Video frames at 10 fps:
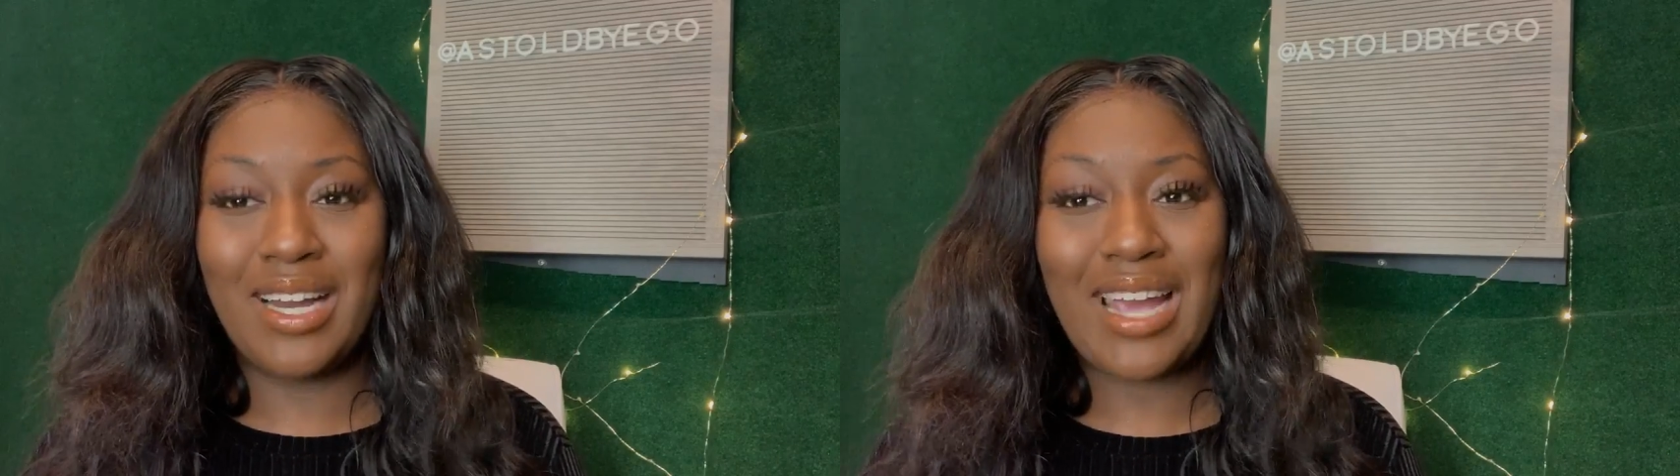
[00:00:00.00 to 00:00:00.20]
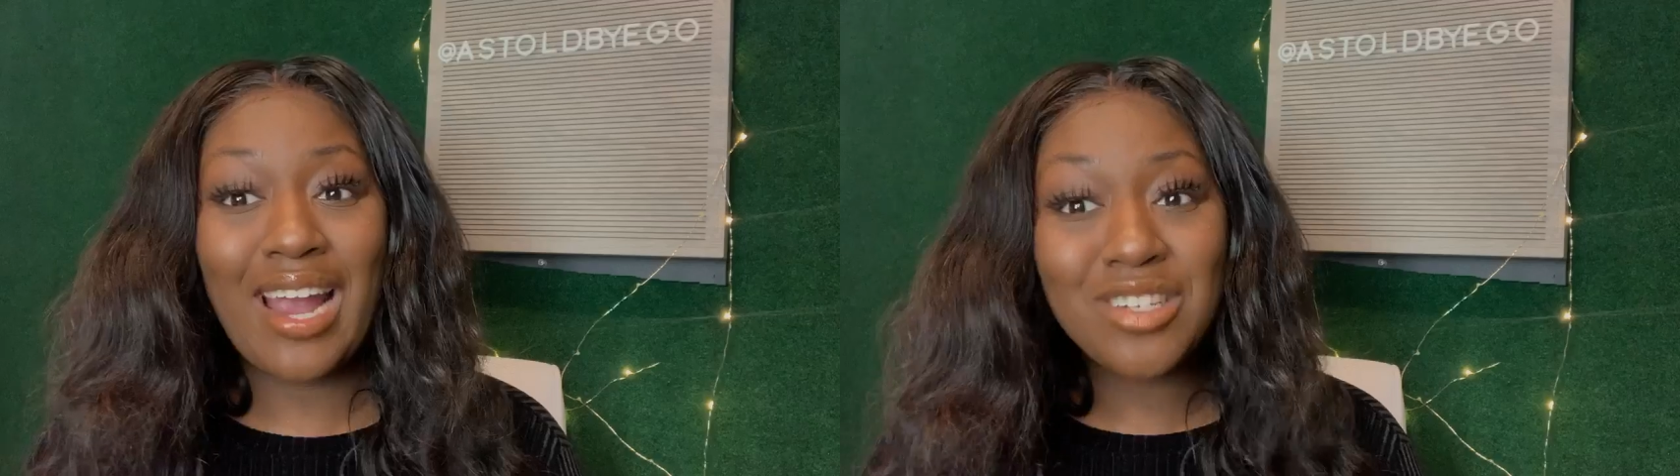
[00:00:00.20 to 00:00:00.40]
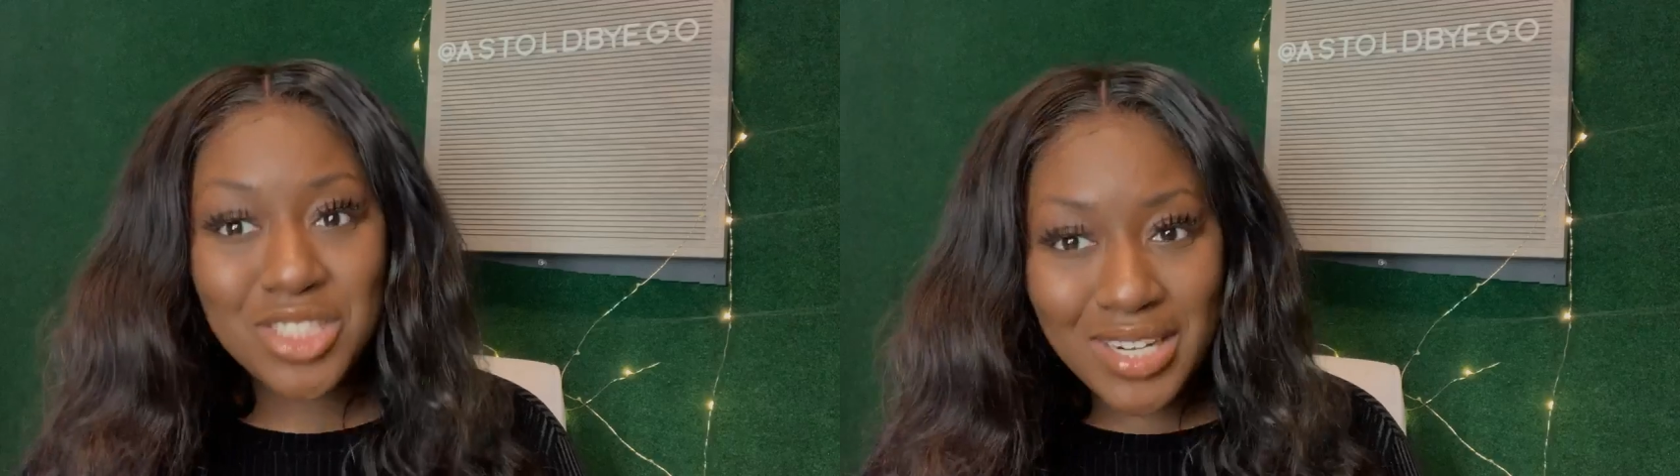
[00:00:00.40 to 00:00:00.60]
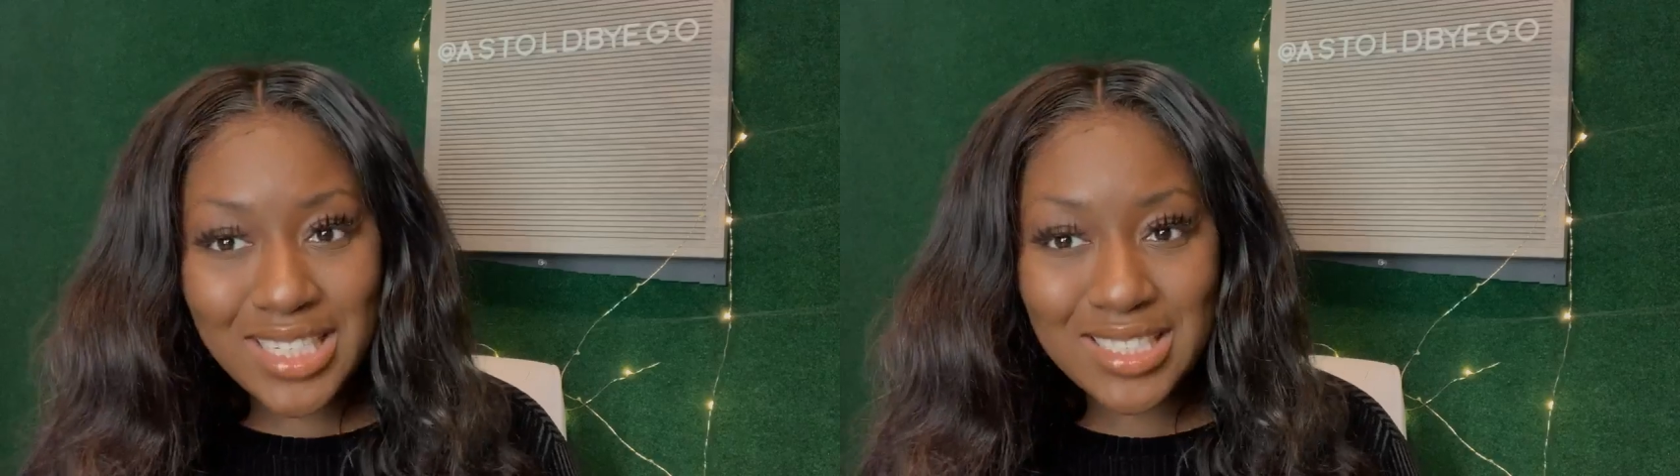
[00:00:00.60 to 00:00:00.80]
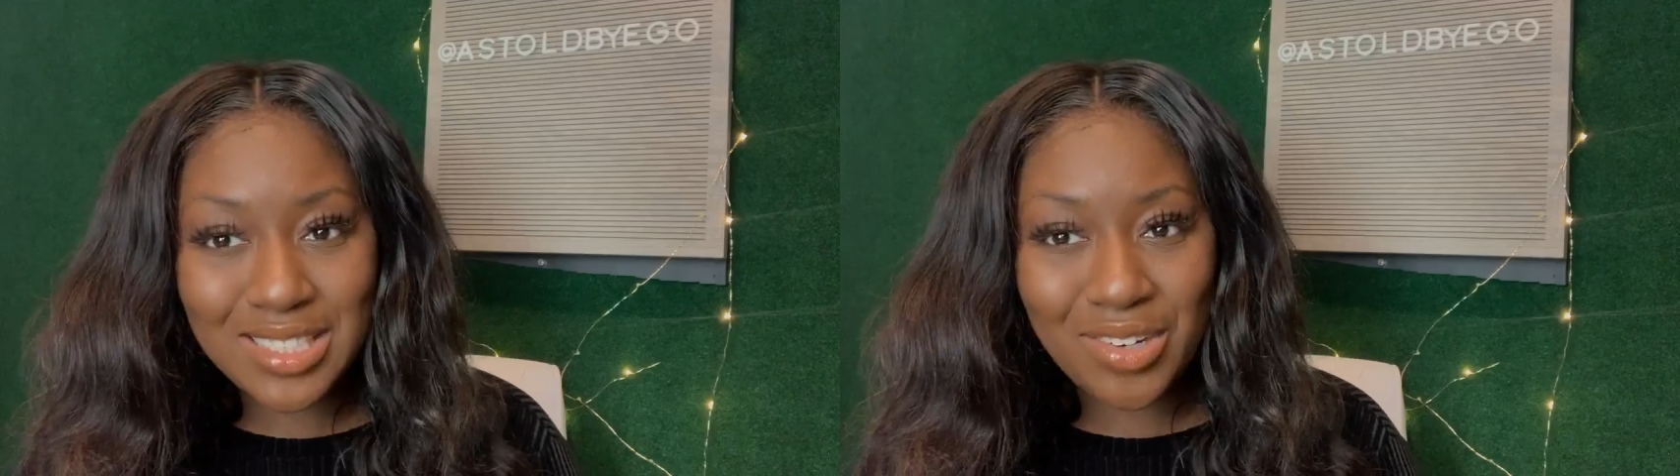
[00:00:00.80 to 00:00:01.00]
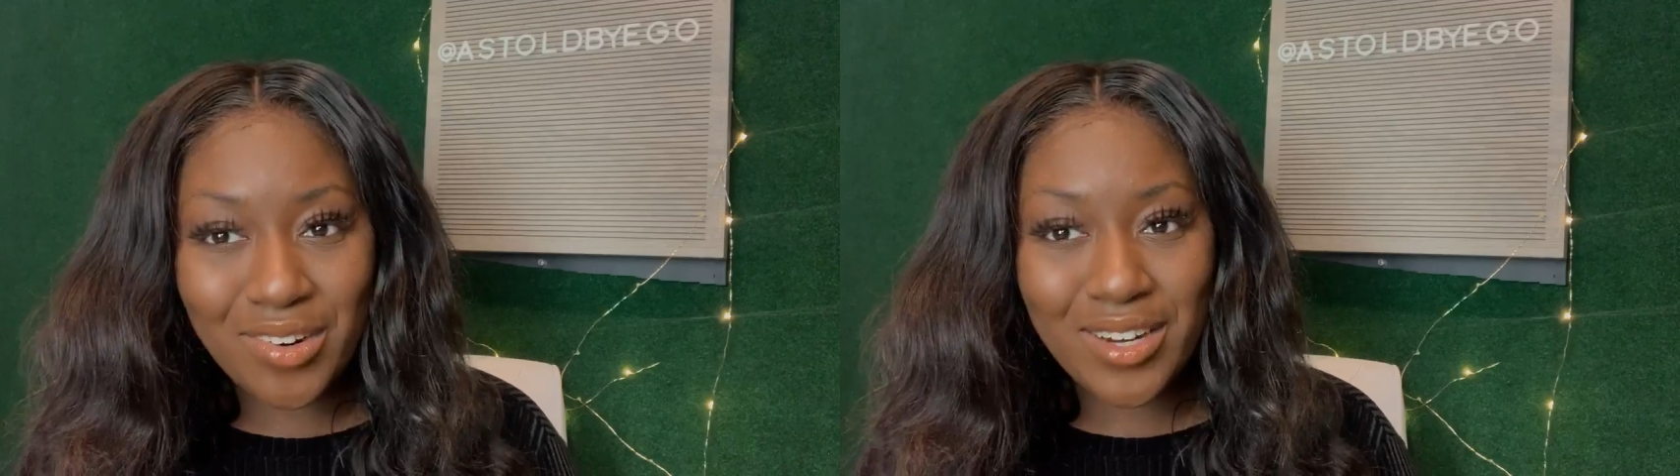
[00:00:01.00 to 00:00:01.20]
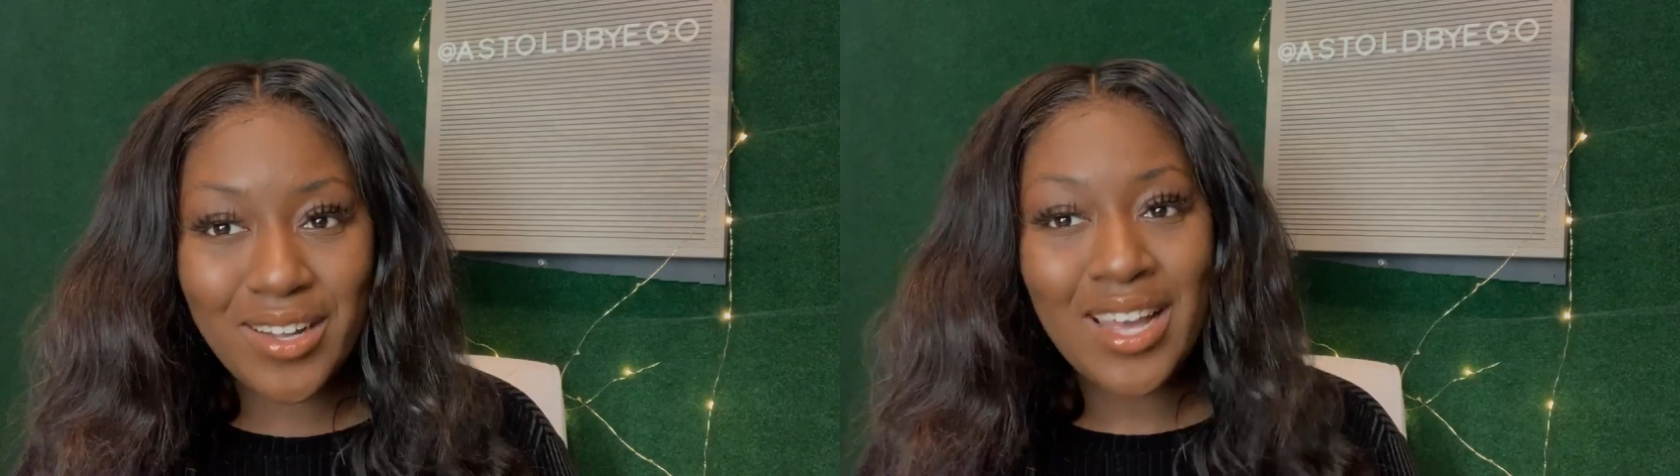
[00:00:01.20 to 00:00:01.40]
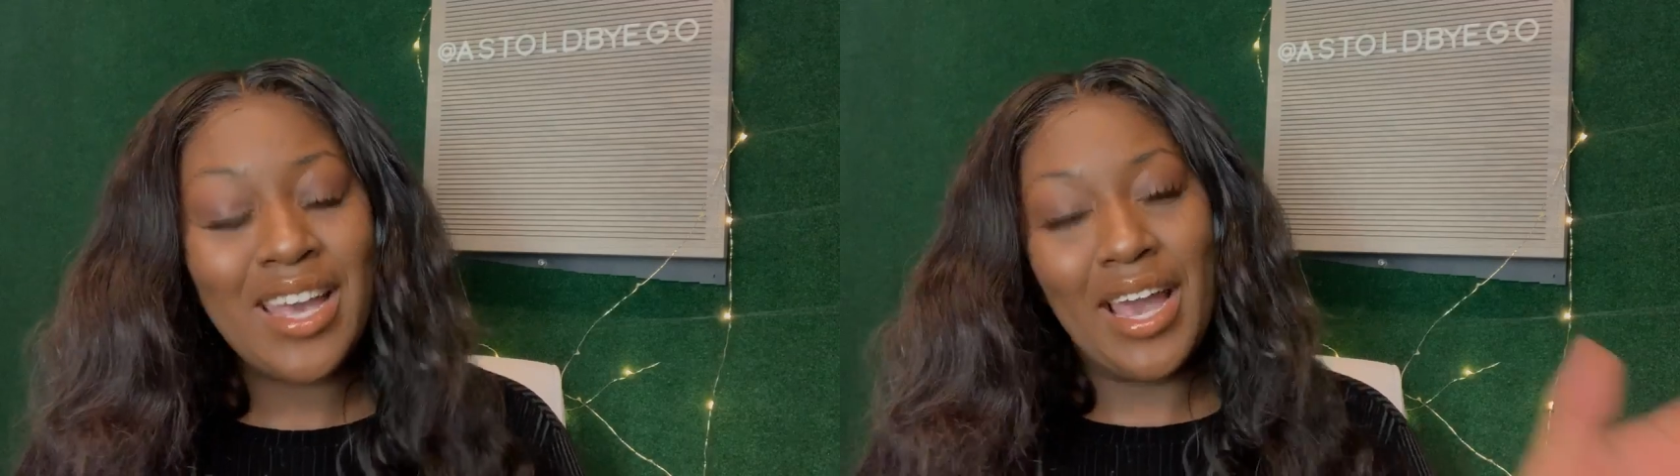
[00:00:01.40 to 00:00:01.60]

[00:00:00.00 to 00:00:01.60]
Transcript: hair straightening tutorial